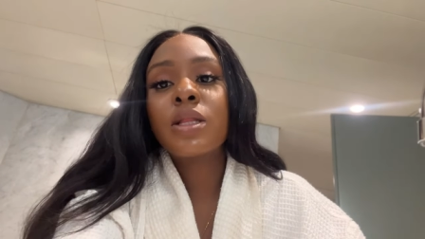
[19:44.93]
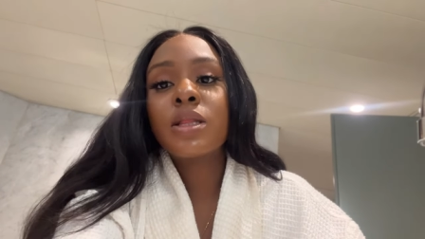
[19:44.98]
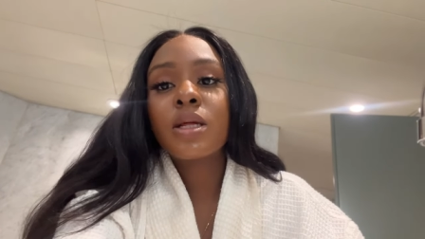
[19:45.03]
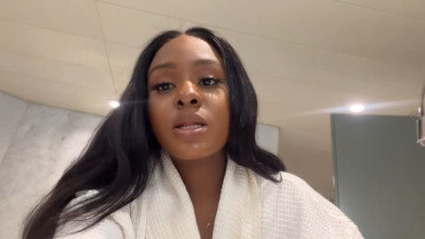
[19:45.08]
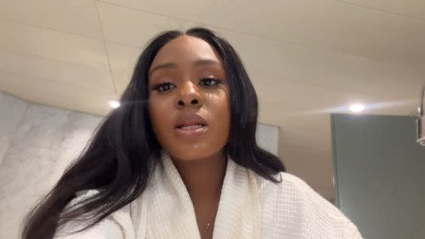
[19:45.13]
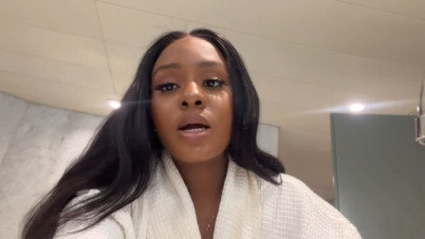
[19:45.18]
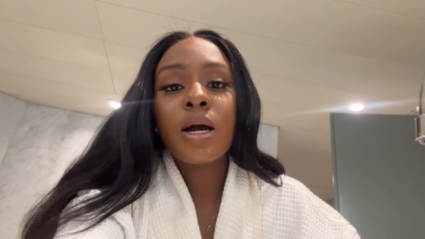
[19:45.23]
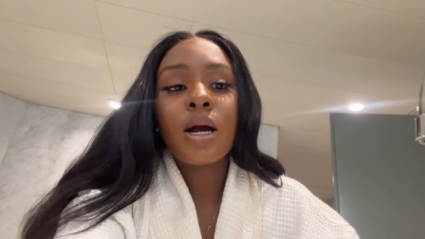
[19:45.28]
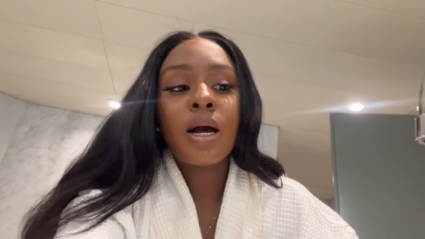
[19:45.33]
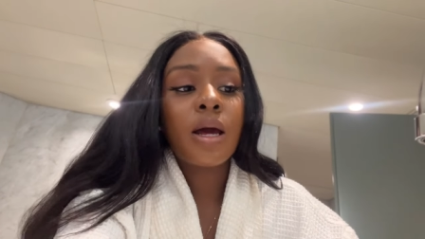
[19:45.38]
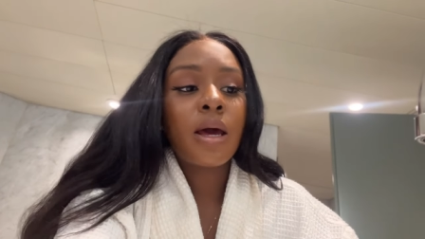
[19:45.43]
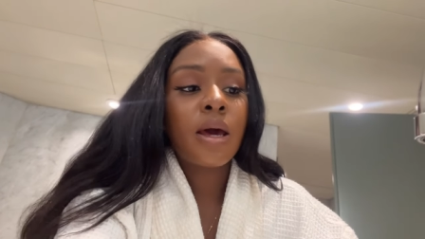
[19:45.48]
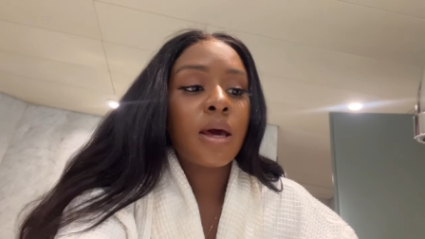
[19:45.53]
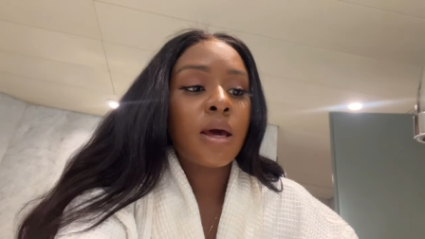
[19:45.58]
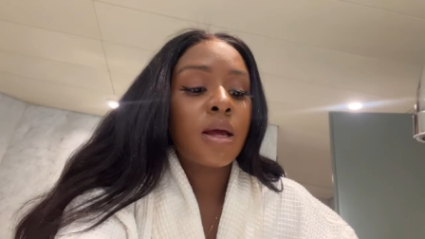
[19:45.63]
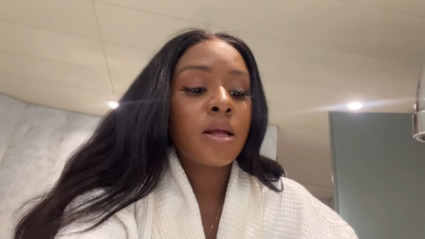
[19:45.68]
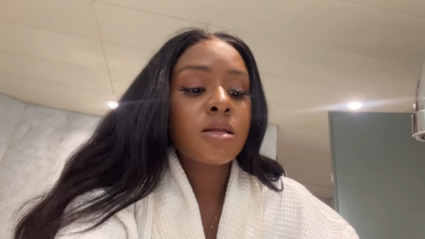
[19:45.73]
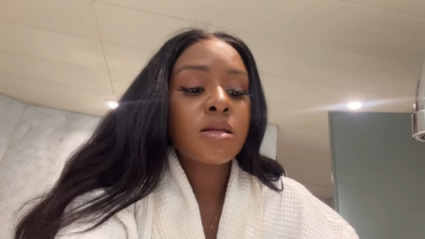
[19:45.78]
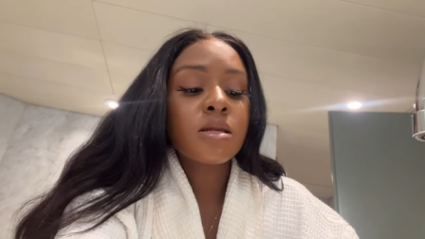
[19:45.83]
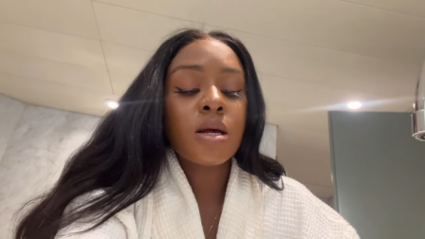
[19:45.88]
Then I
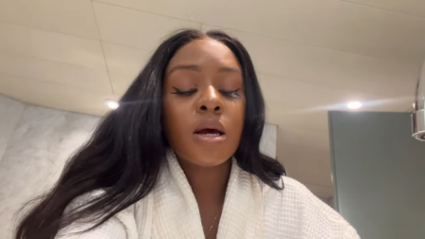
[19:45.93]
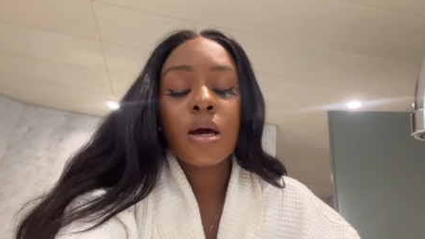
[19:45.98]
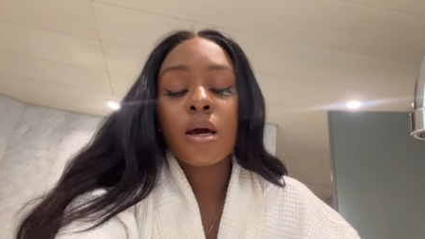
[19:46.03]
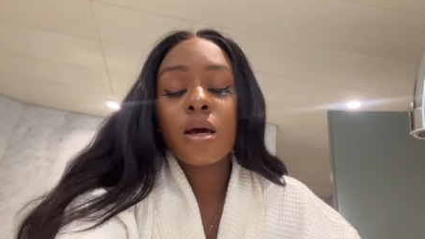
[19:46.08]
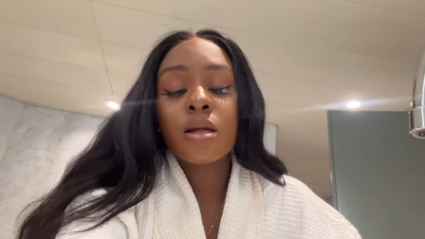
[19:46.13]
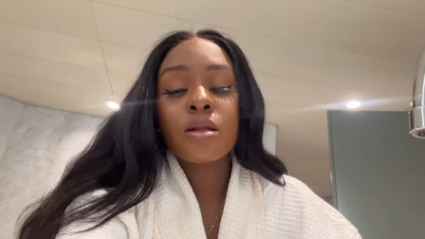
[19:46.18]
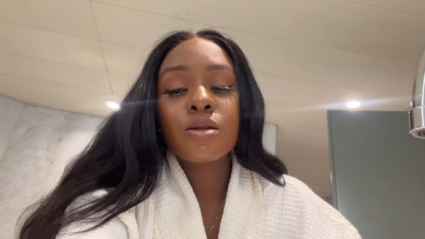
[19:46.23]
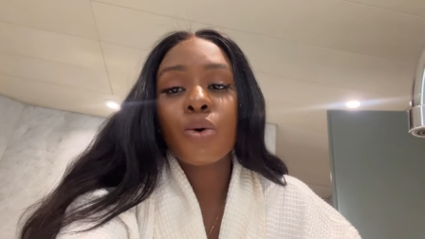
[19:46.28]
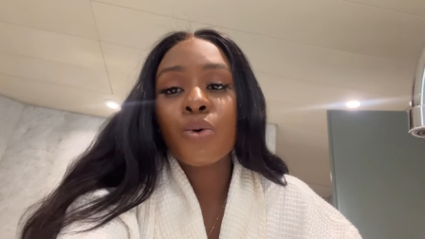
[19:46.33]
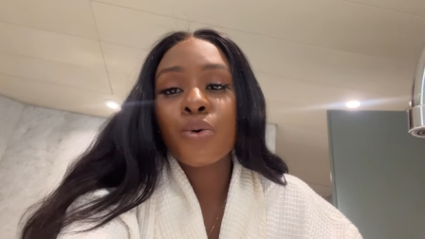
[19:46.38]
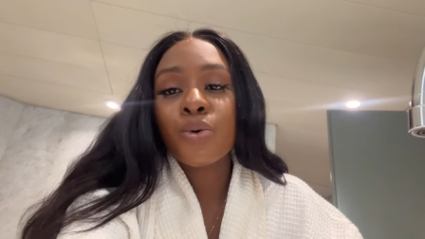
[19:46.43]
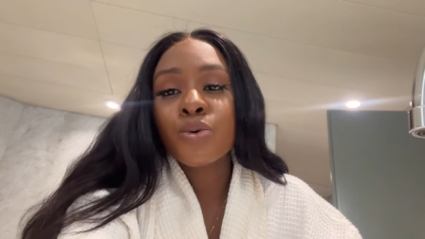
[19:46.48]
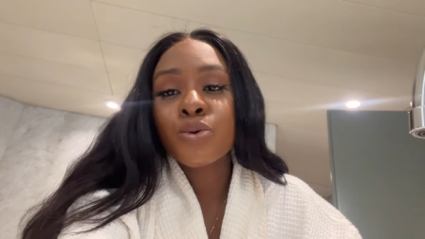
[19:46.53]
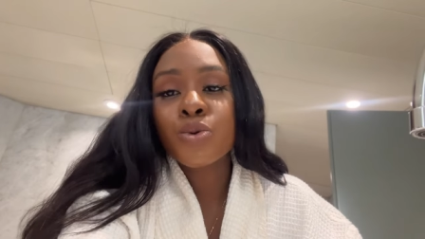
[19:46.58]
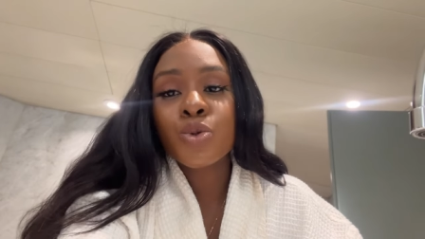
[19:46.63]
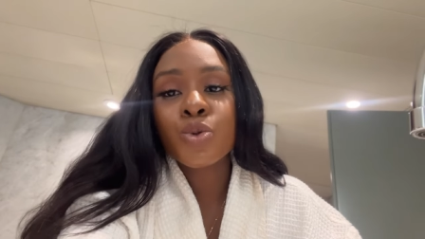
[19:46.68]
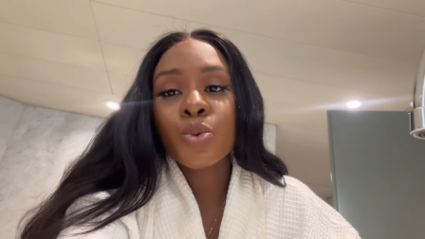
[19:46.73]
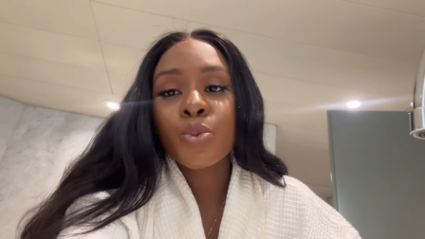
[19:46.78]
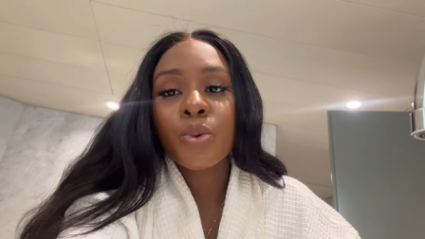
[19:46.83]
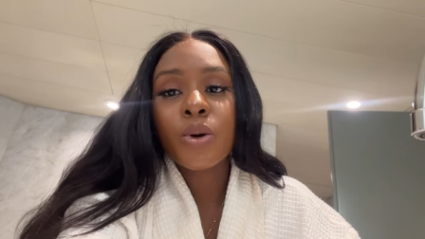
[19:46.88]
ate okra
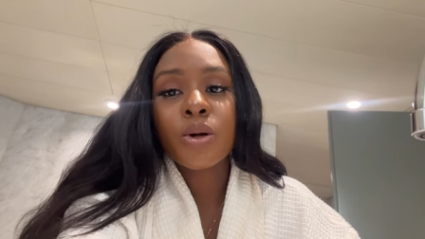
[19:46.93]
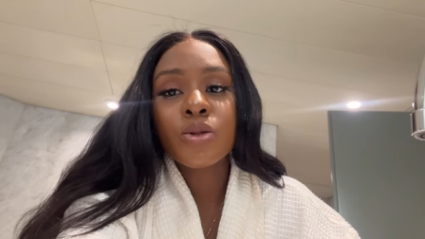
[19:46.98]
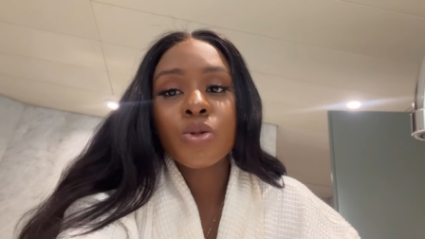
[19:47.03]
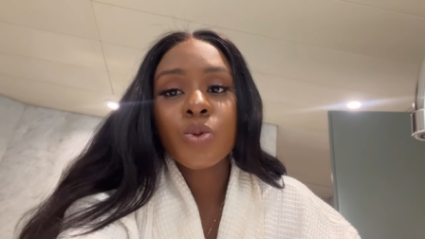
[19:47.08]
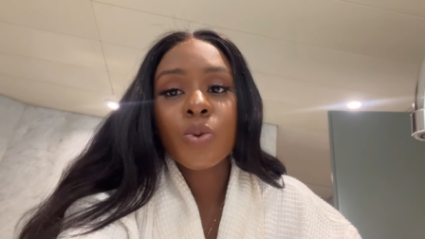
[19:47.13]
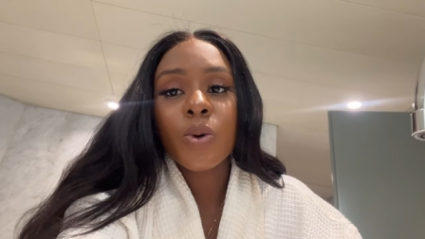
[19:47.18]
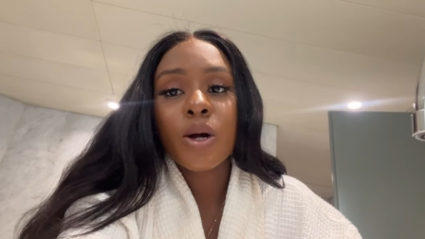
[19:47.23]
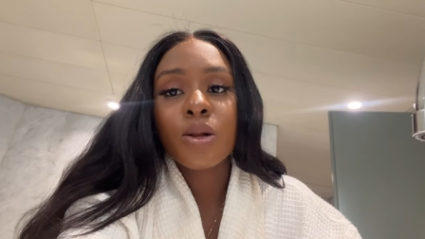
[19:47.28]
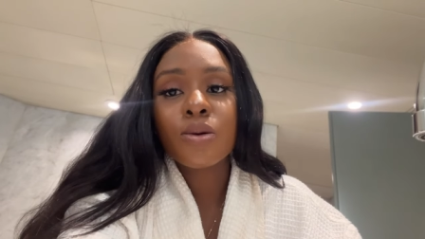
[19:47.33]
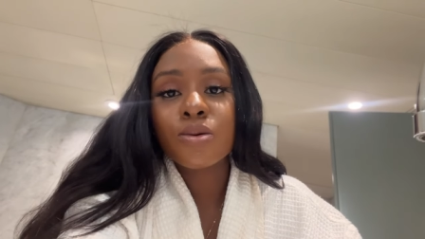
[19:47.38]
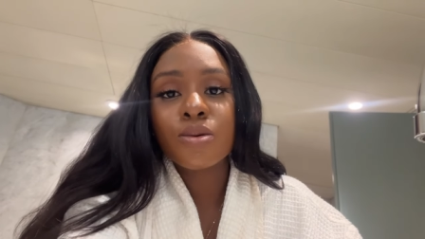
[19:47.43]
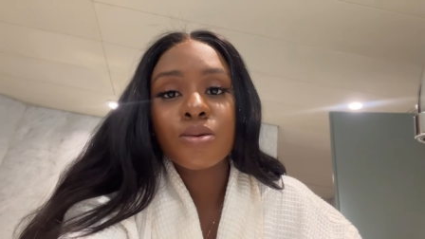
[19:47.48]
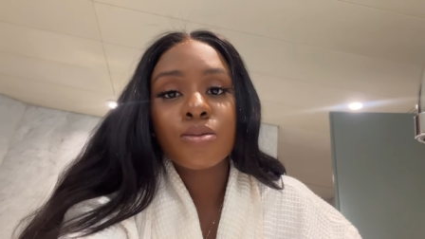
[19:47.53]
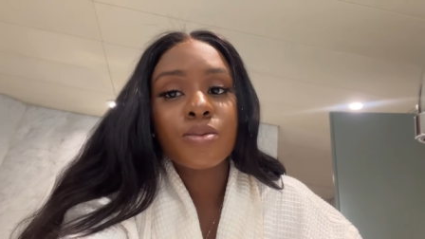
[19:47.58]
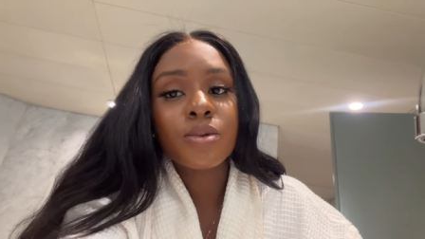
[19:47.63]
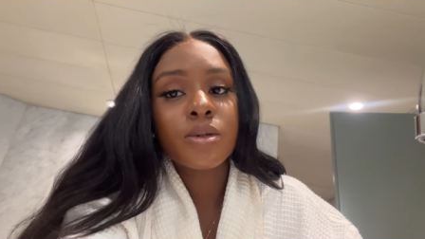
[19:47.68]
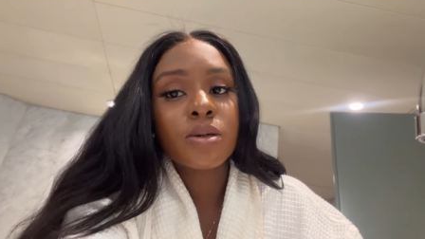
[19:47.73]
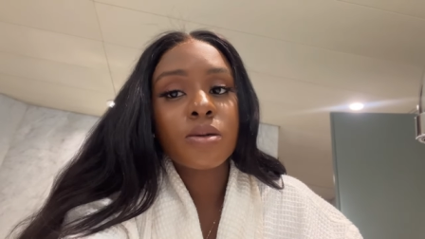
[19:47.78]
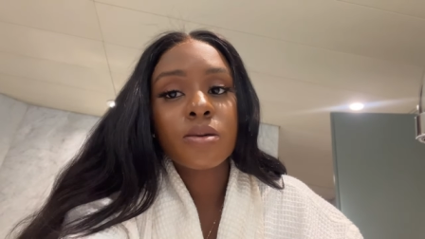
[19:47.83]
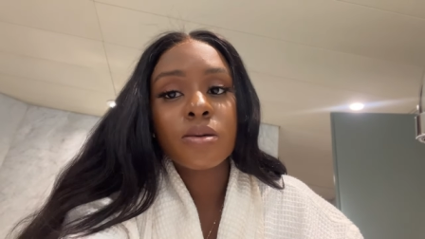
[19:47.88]
soup and swallowed
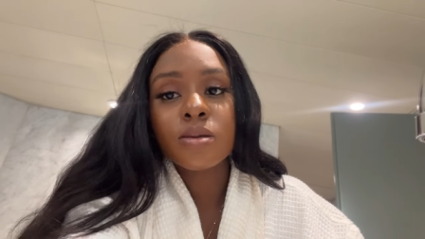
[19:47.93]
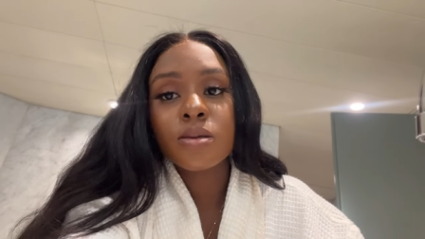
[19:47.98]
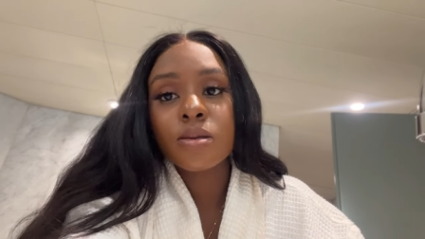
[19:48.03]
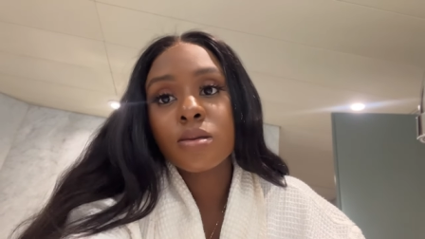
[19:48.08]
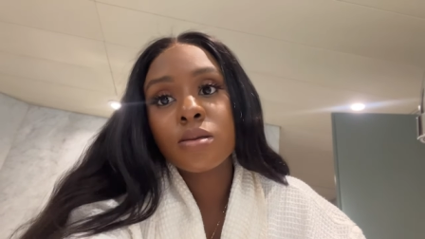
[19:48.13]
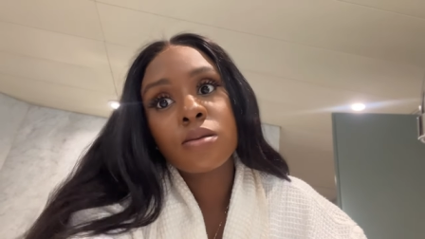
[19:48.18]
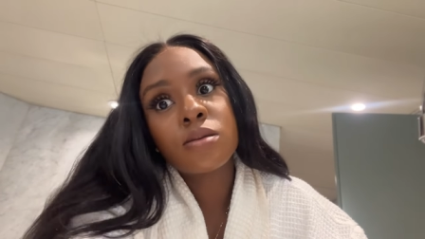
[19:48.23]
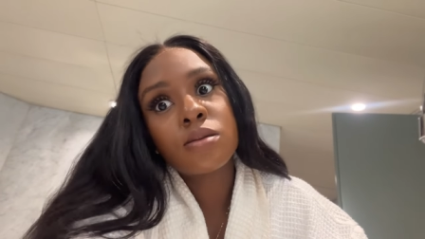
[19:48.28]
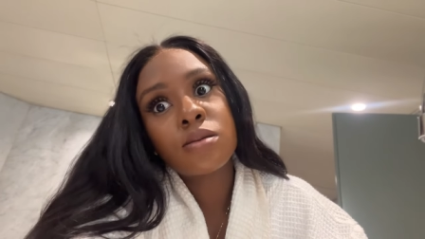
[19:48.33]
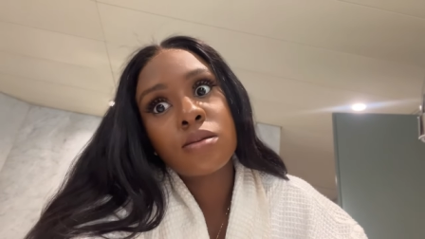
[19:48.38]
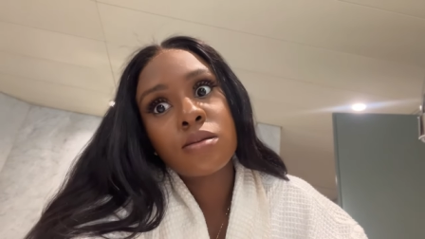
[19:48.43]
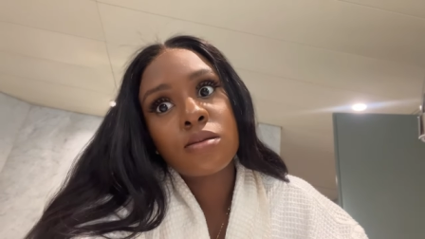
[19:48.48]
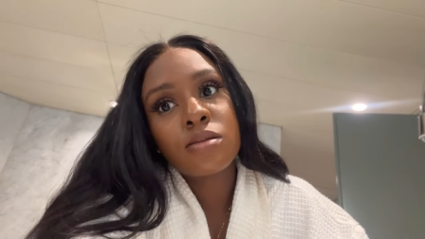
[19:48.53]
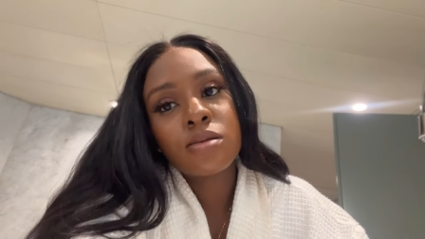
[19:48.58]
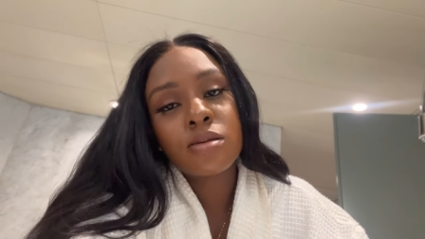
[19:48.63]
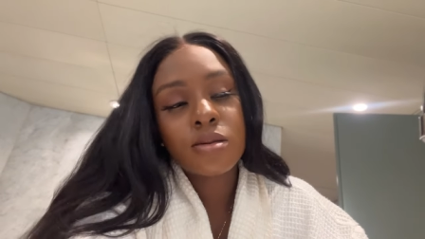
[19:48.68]
because